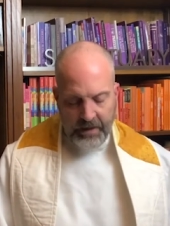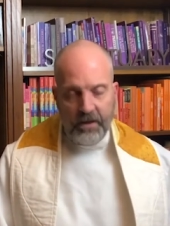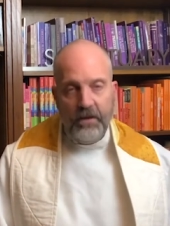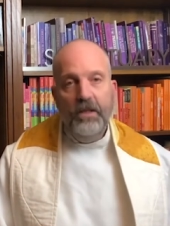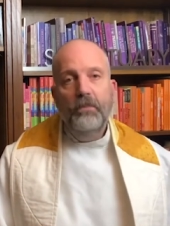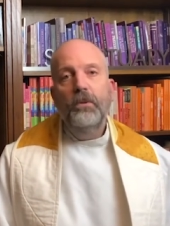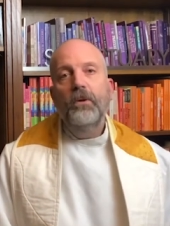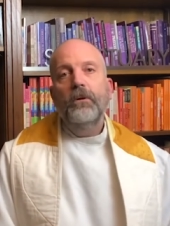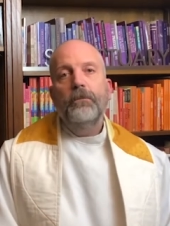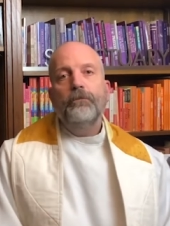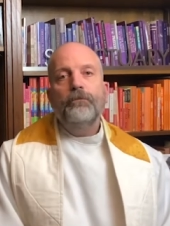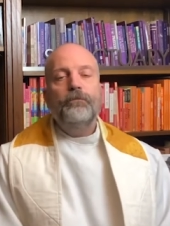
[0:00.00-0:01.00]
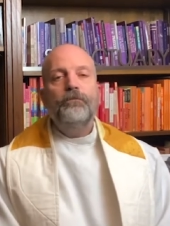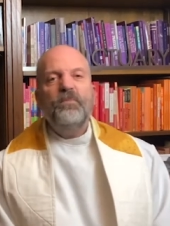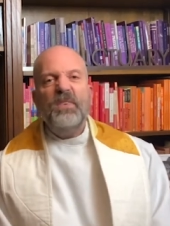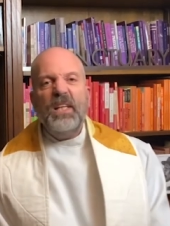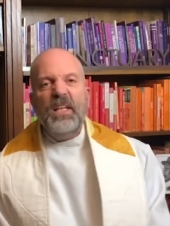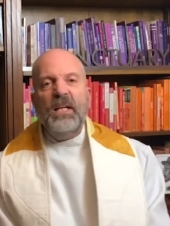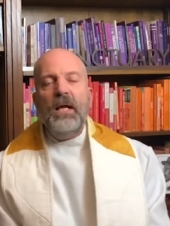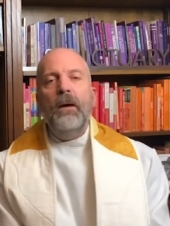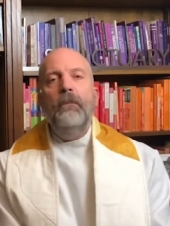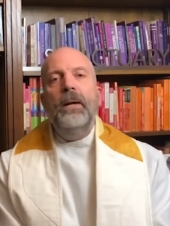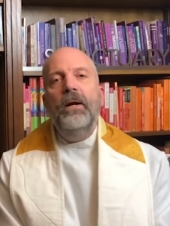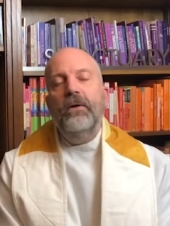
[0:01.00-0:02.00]
Liberal
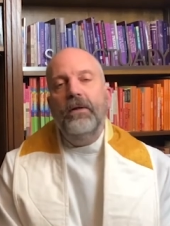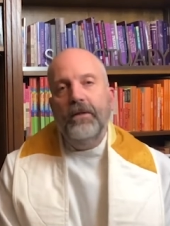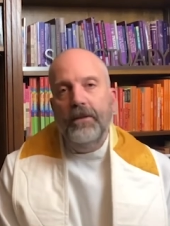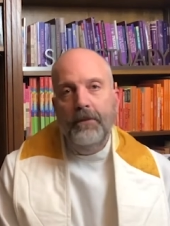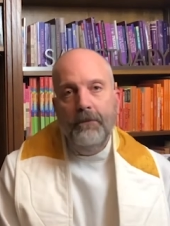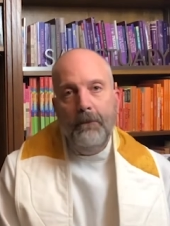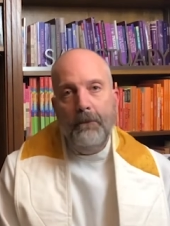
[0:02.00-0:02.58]
America